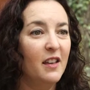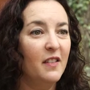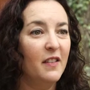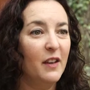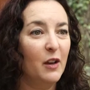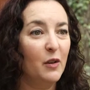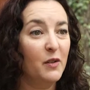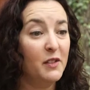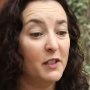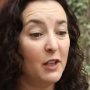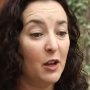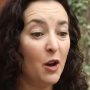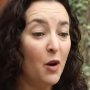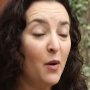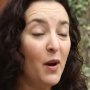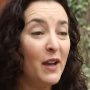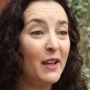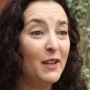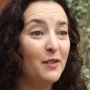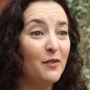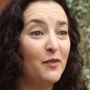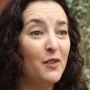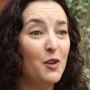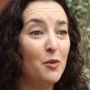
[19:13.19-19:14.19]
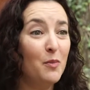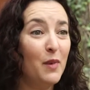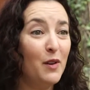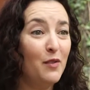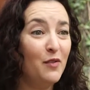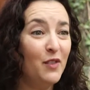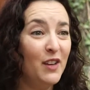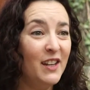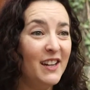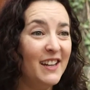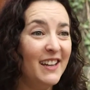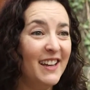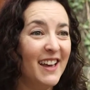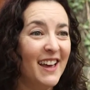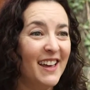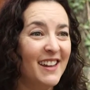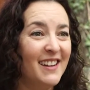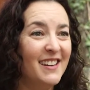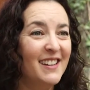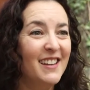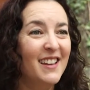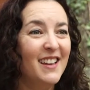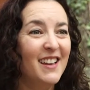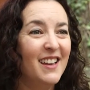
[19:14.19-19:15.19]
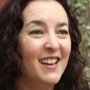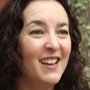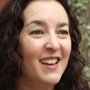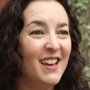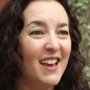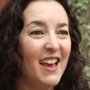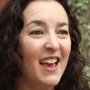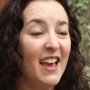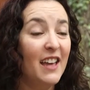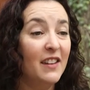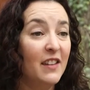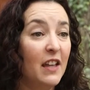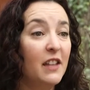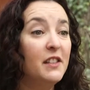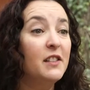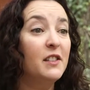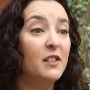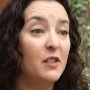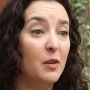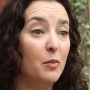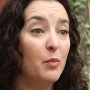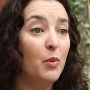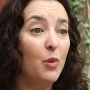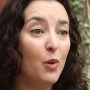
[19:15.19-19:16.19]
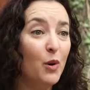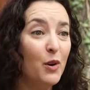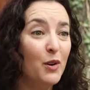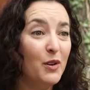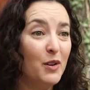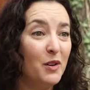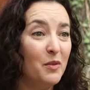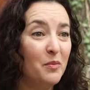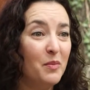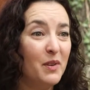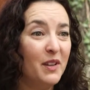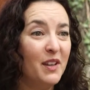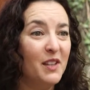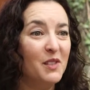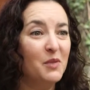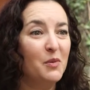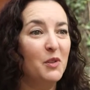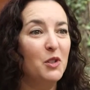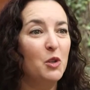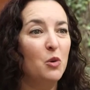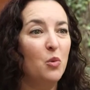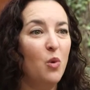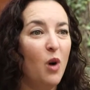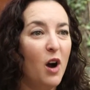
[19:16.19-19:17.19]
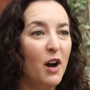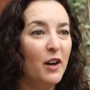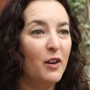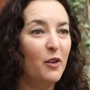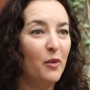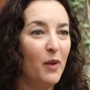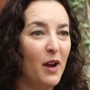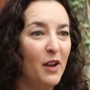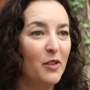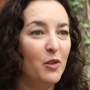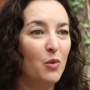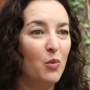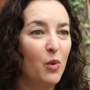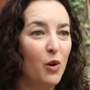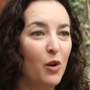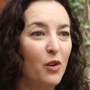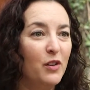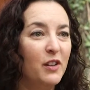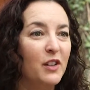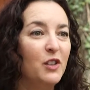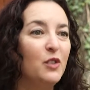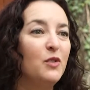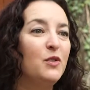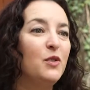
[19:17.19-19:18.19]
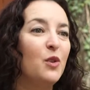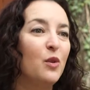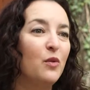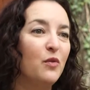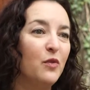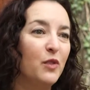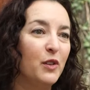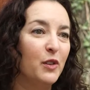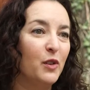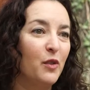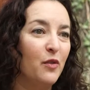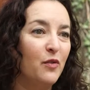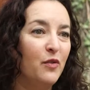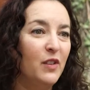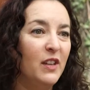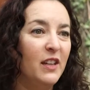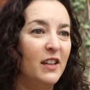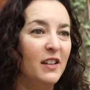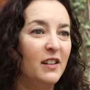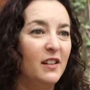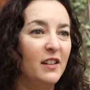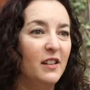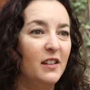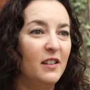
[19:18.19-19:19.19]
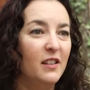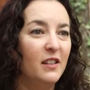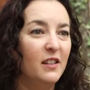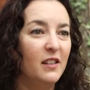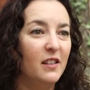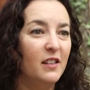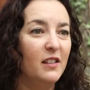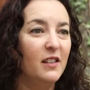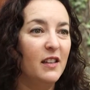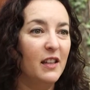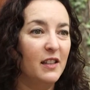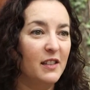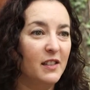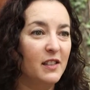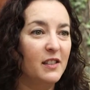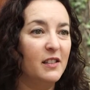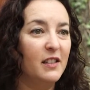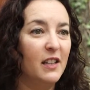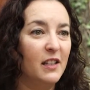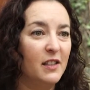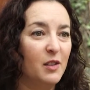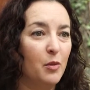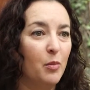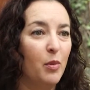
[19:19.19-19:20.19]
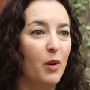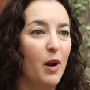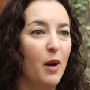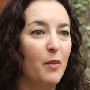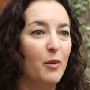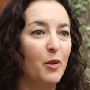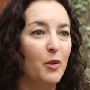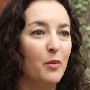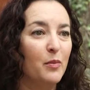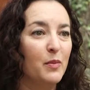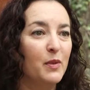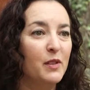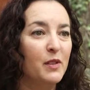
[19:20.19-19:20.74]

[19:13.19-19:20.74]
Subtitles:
always say, "Oh, I can feel my feet again." And that's important, because when you walk around the world and you don't feel your feet, it's a problem.